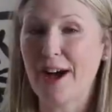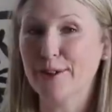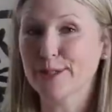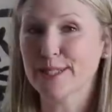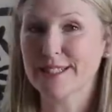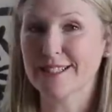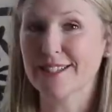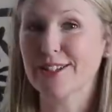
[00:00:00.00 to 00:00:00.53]

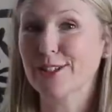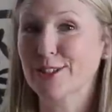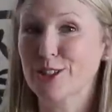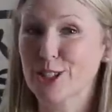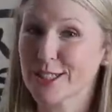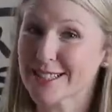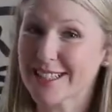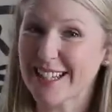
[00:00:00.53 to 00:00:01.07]
houses that look
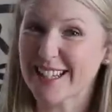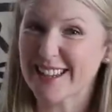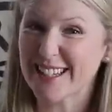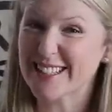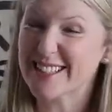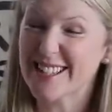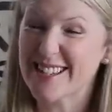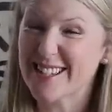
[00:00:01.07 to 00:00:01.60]
just like
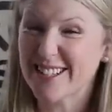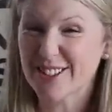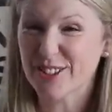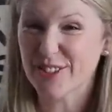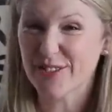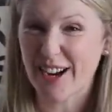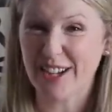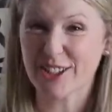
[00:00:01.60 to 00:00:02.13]
these and these
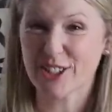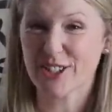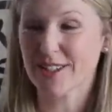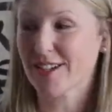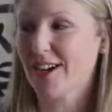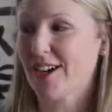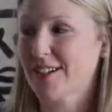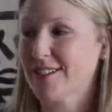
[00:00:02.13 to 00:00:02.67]
are a fraction of
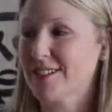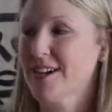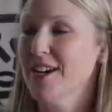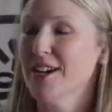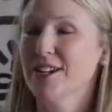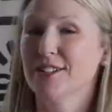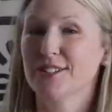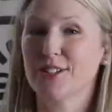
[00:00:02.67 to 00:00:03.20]
the cost.
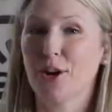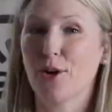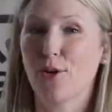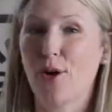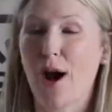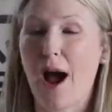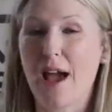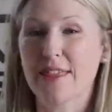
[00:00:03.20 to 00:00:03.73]

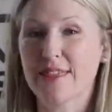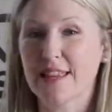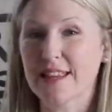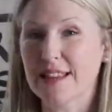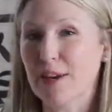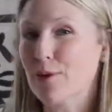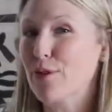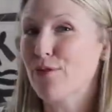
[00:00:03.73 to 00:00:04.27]
So I
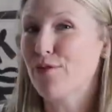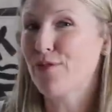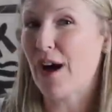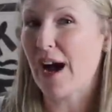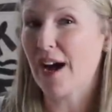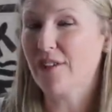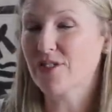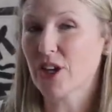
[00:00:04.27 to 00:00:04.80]
think they were
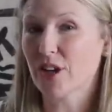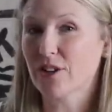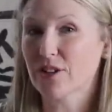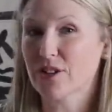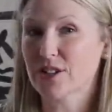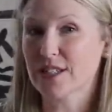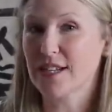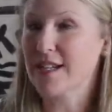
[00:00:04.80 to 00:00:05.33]

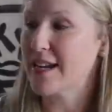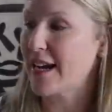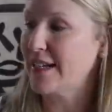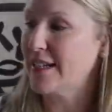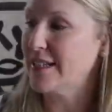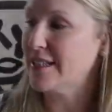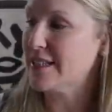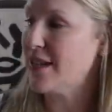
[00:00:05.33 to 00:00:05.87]

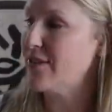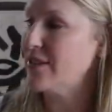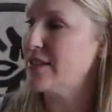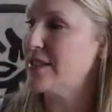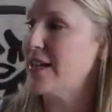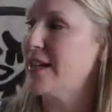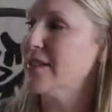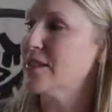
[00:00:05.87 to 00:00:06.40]

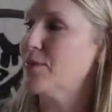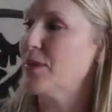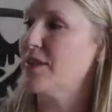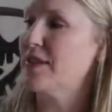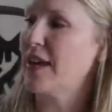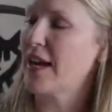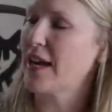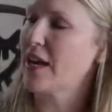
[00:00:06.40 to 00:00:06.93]
$5.97,
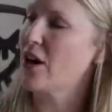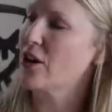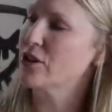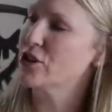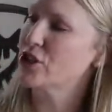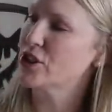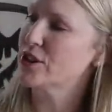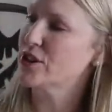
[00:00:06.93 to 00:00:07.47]
but they
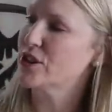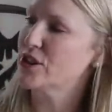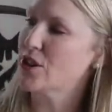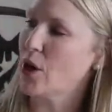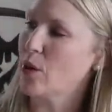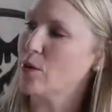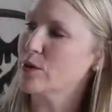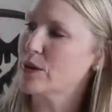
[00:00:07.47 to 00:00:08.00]
are just
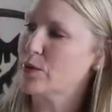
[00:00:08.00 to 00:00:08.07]
so